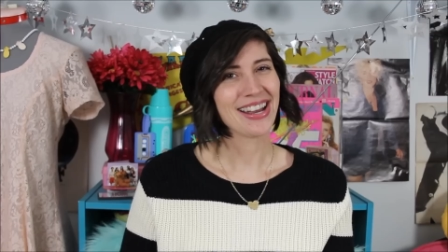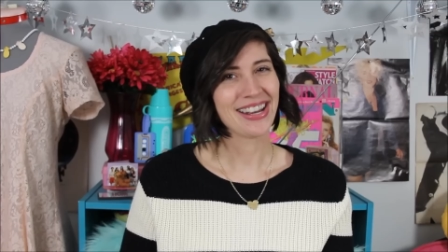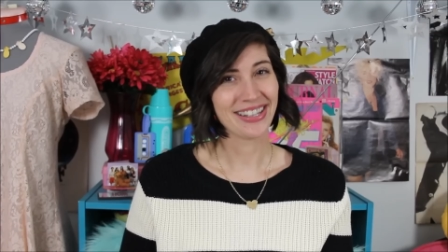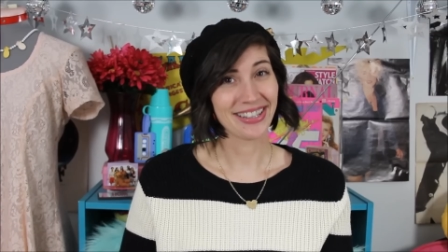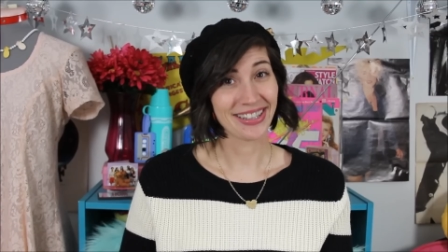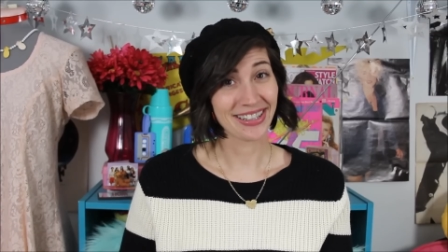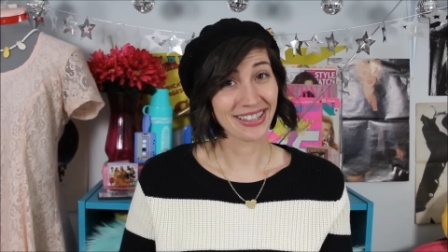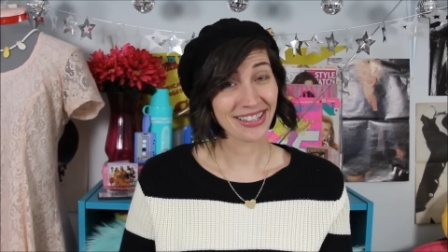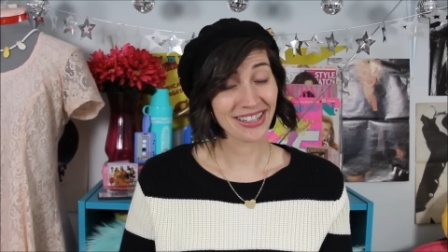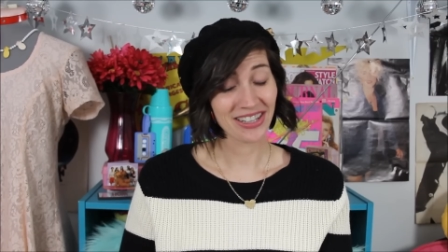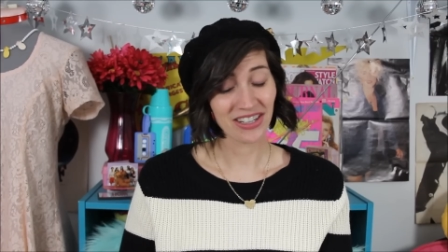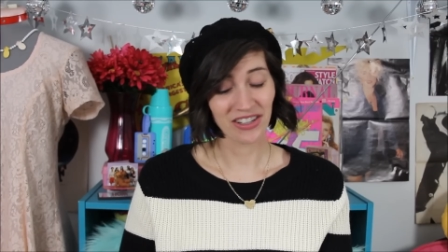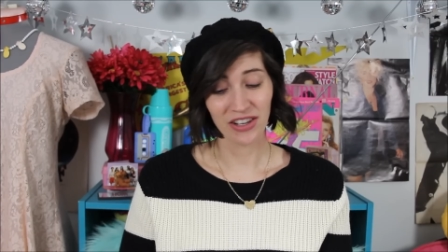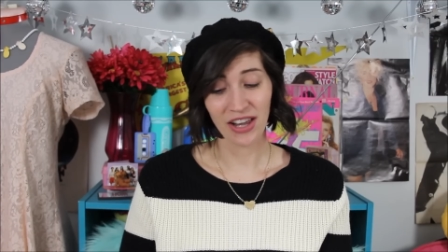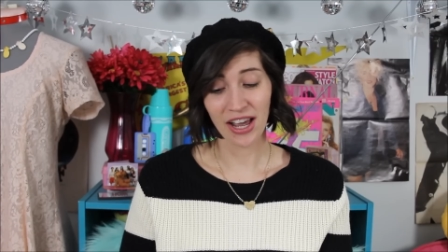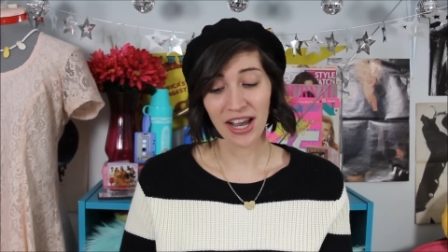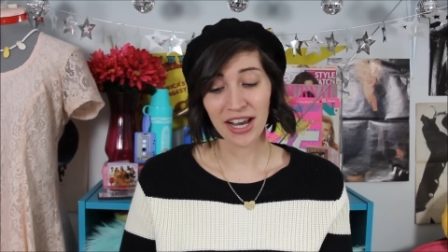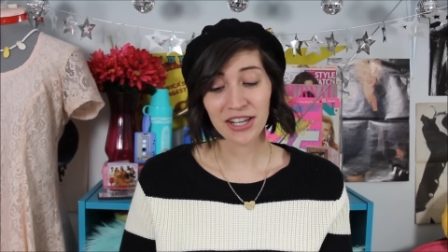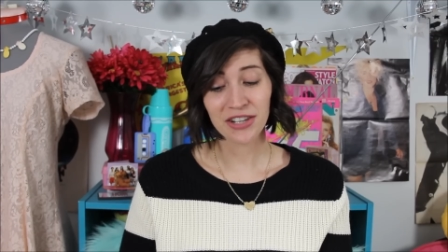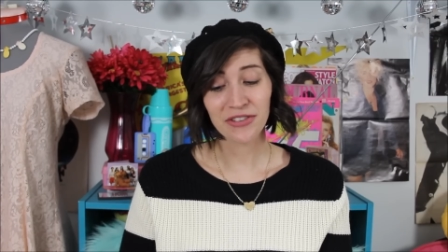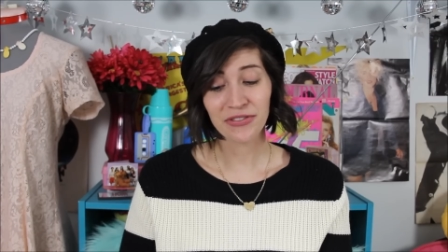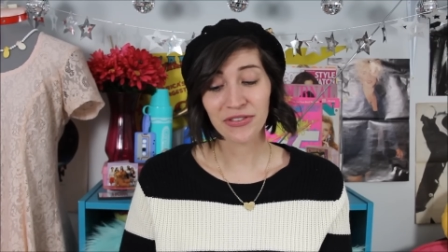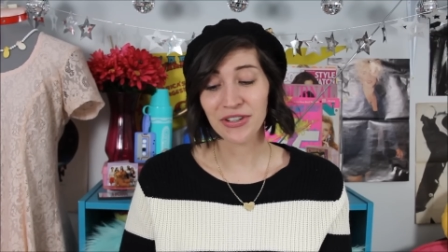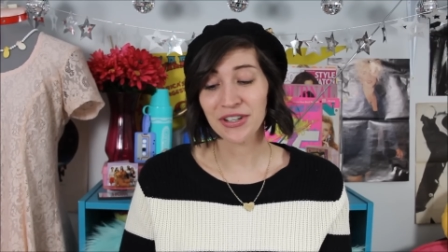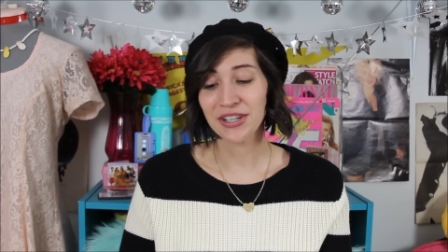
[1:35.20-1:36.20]
And
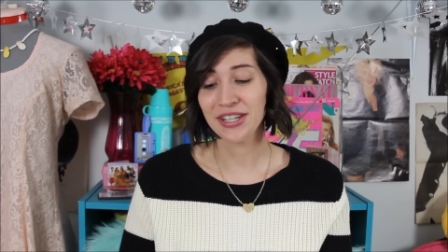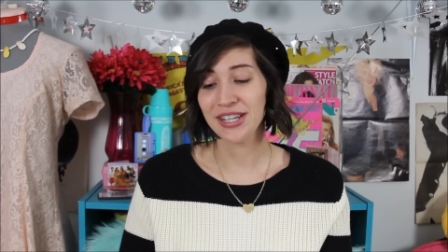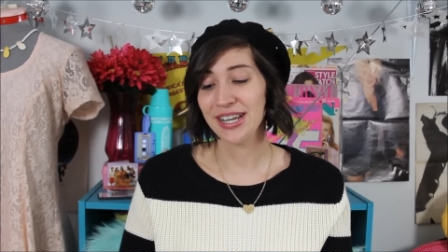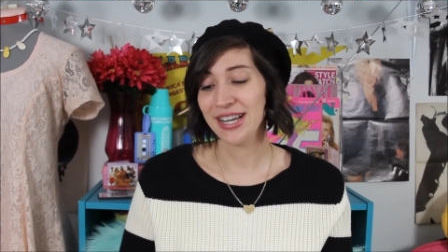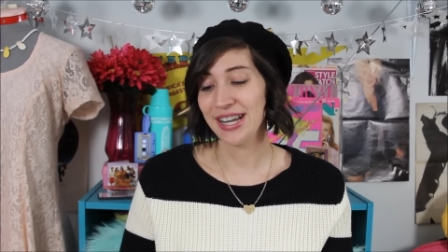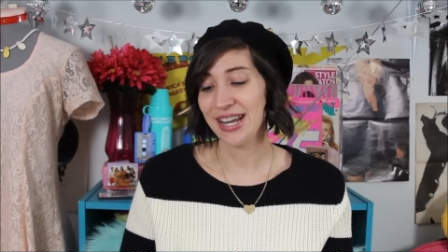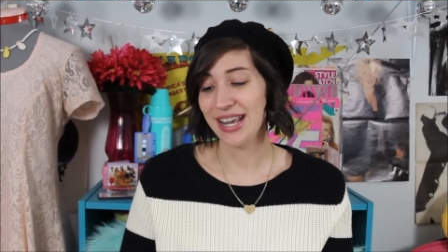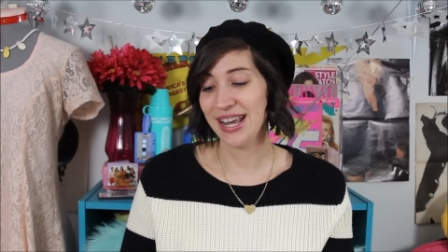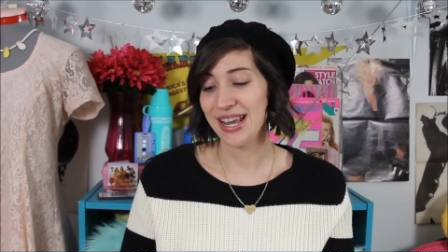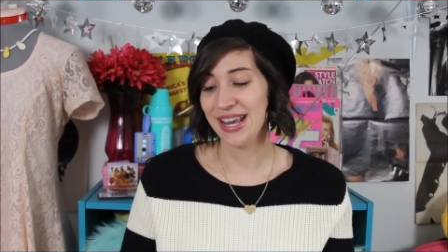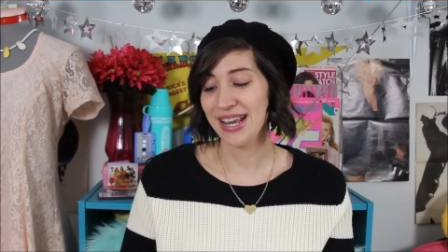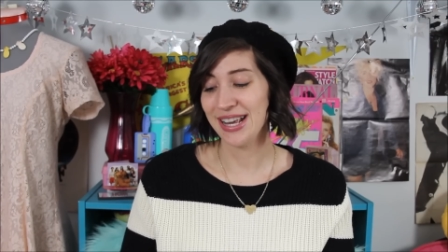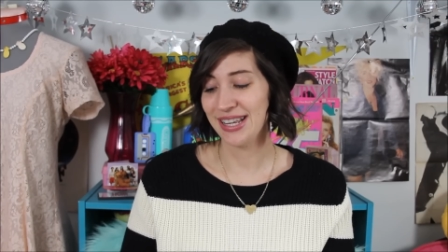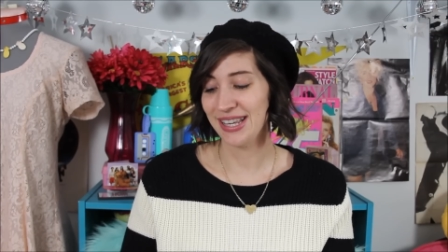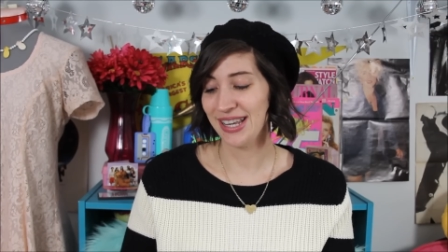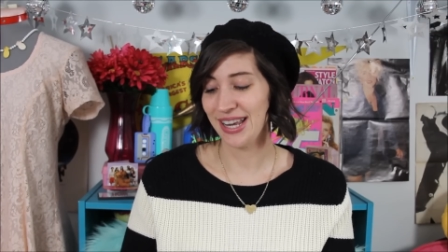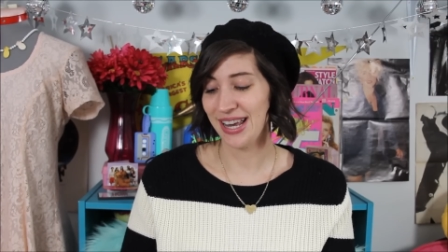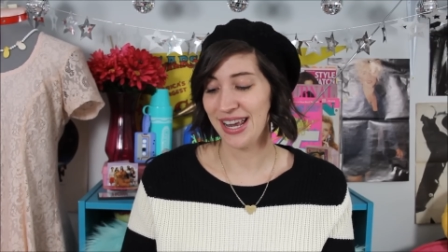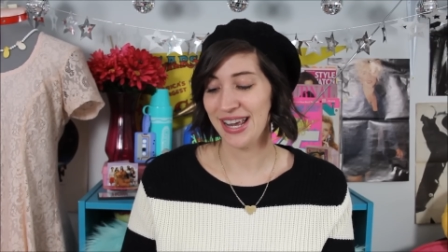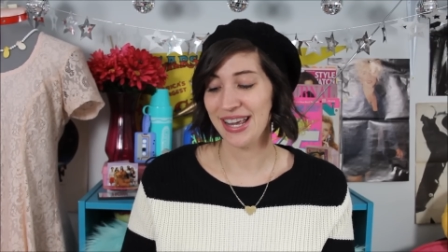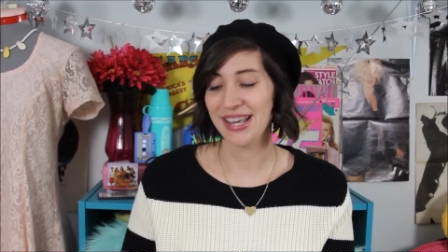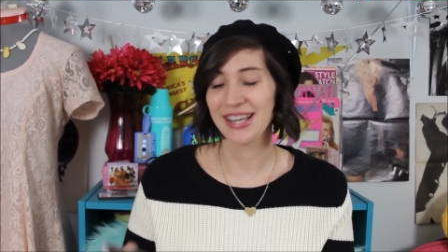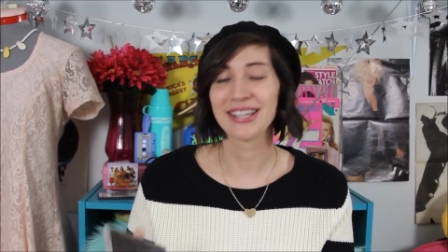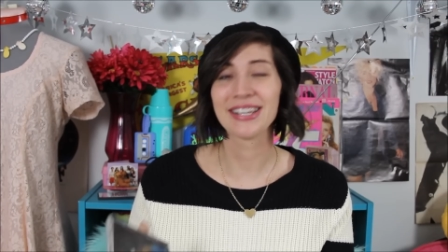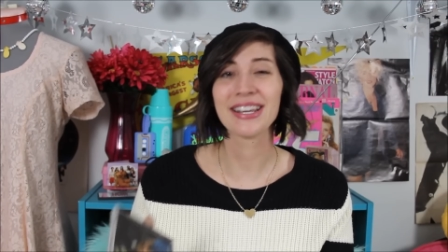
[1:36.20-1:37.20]
last for
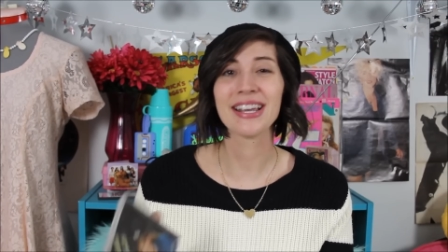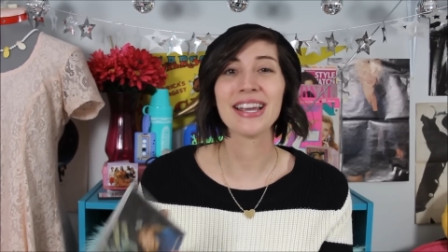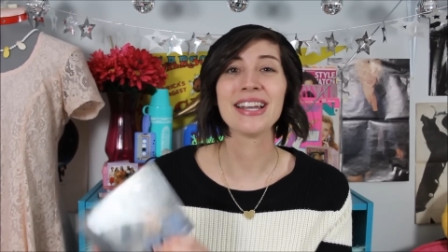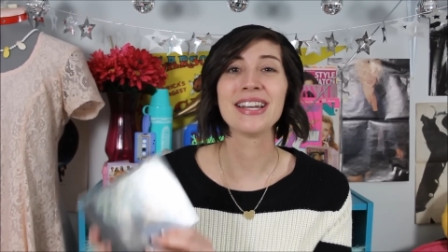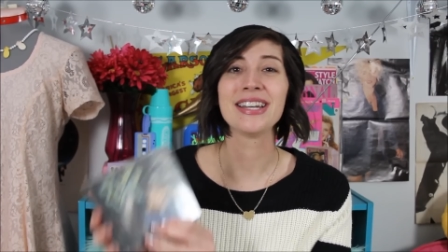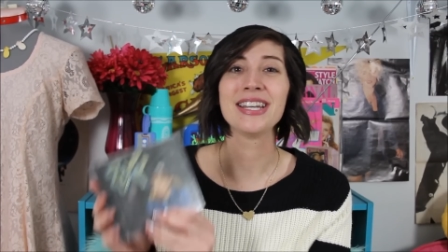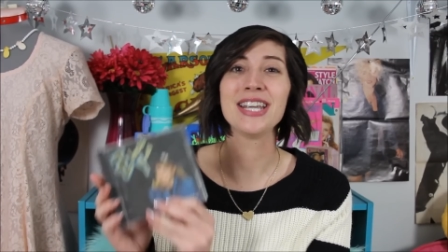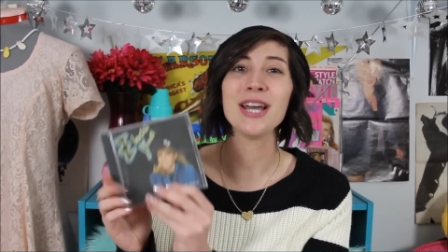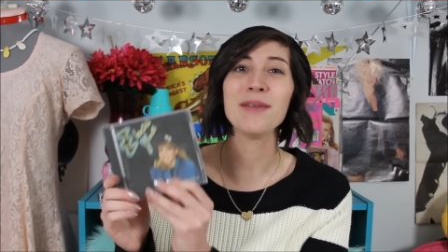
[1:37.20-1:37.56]
CDs is